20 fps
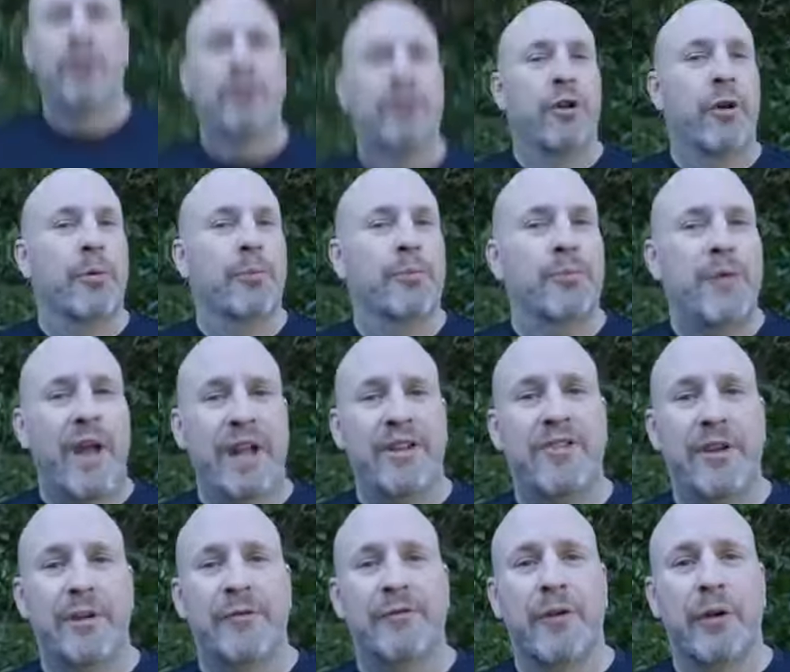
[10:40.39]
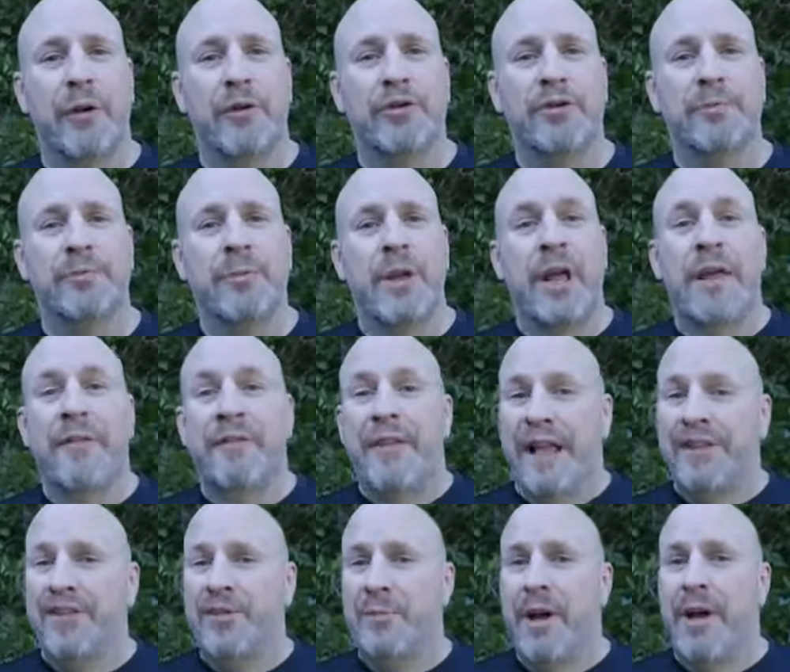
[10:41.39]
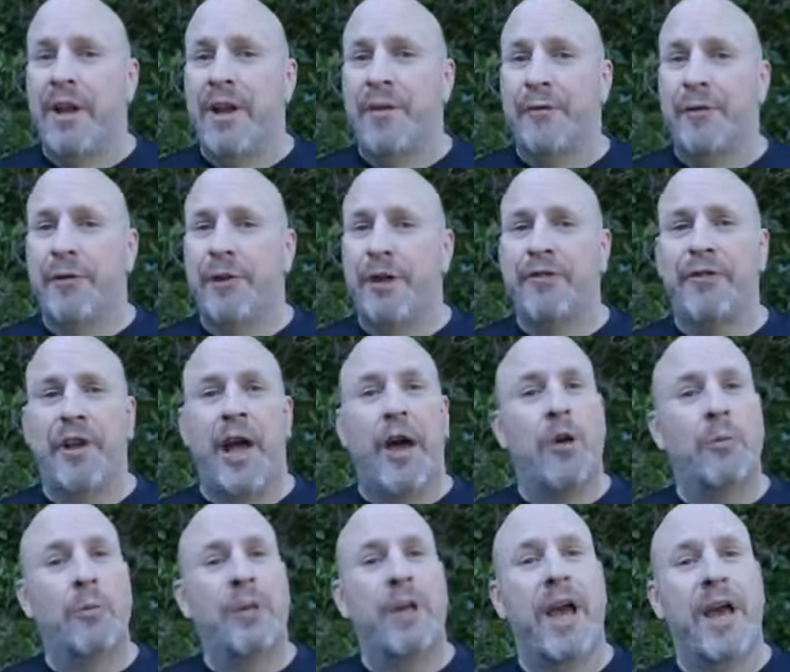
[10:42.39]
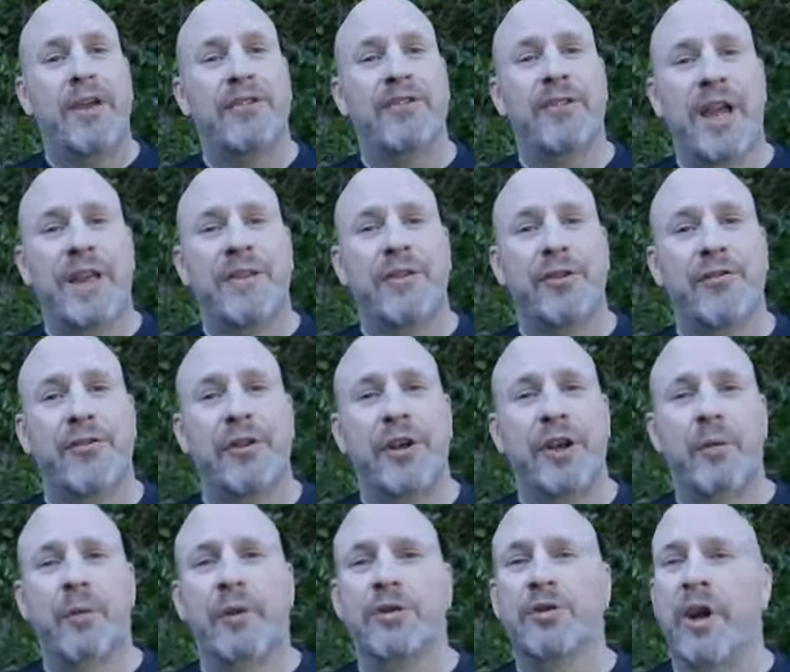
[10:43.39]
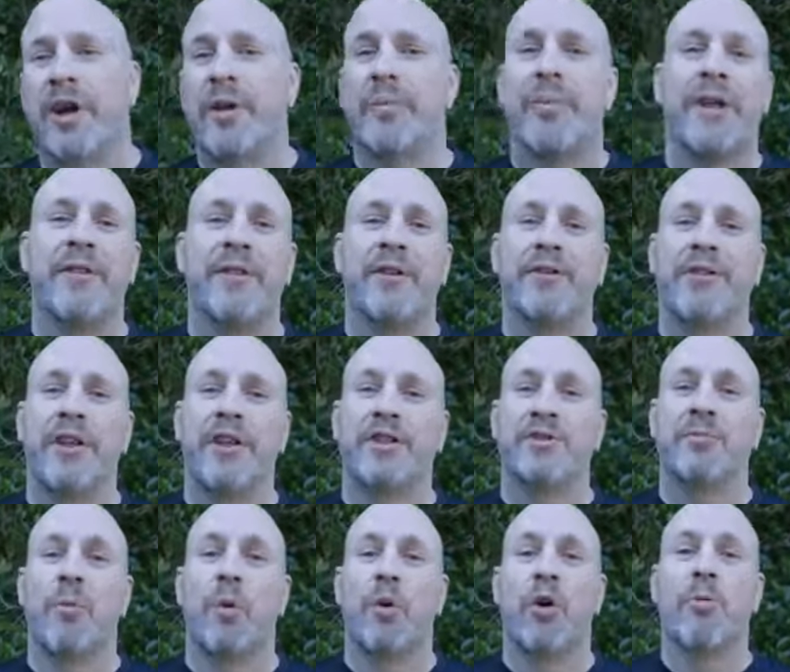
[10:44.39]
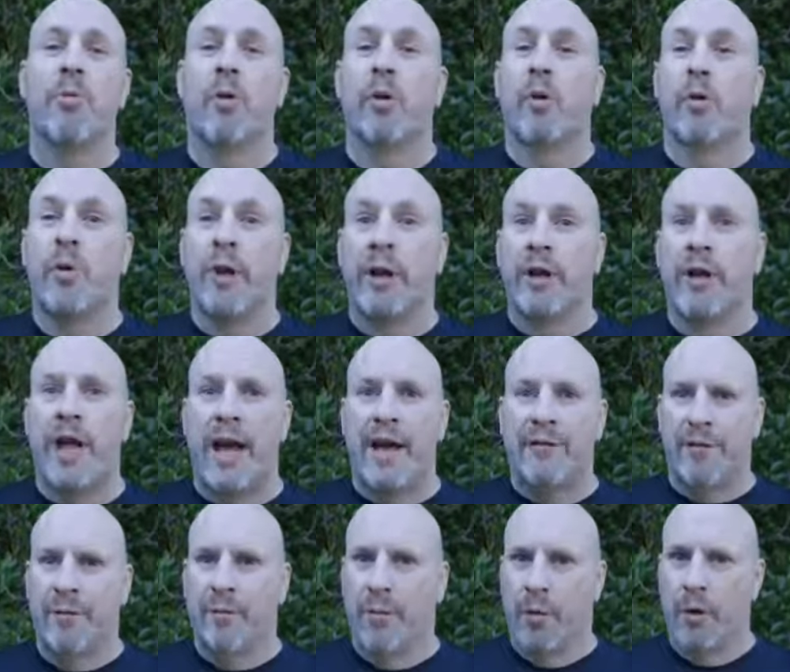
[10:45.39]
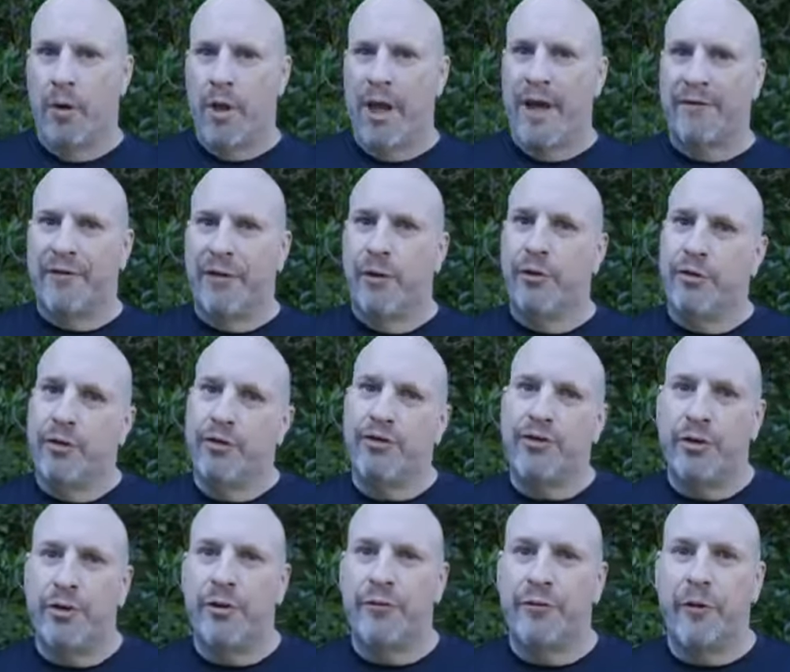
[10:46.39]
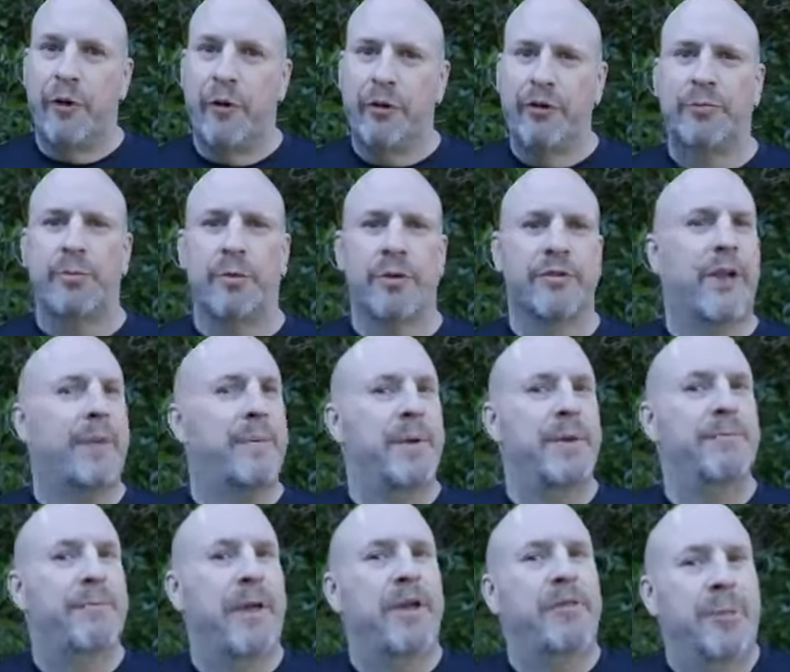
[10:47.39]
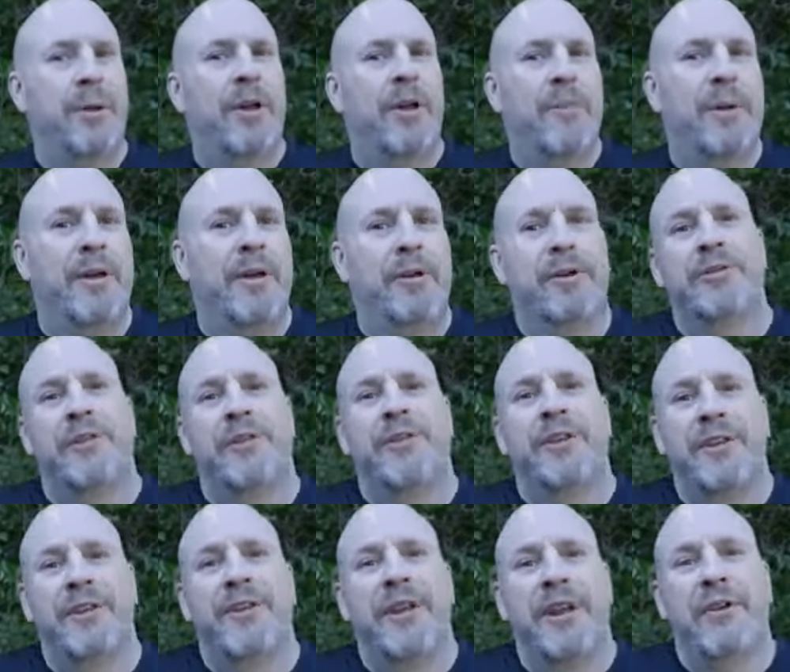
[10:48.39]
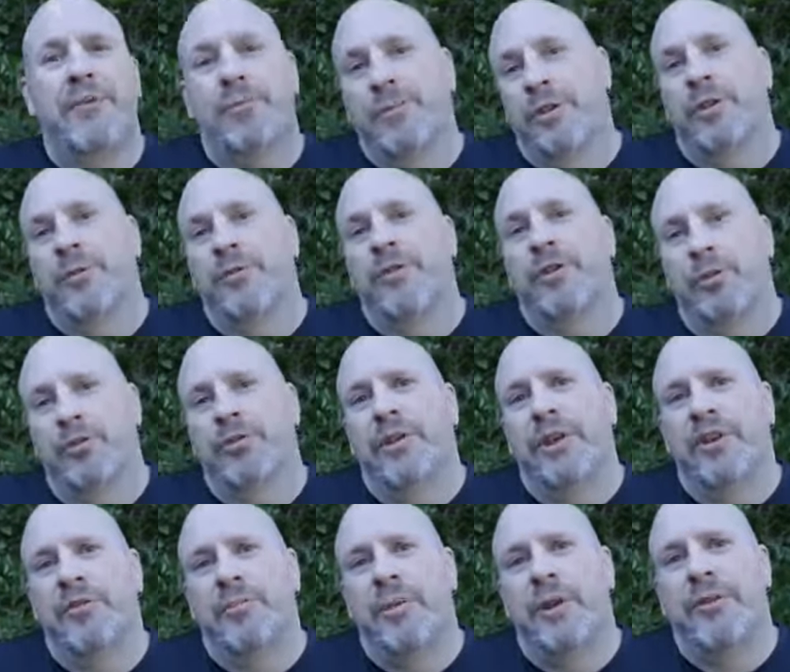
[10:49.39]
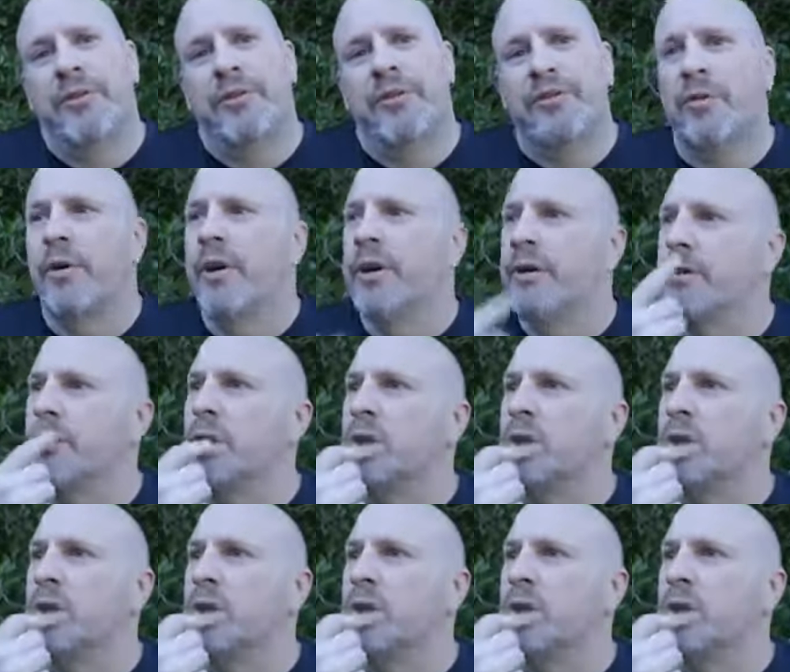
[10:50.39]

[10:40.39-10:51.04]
So that's it, folks. That's about it for this. I hope you guys like this video. We're trying to bring these things more and more real life and more life usage to you folks because I mean, that's probably better because at the end of the day, you know, using is better than just going.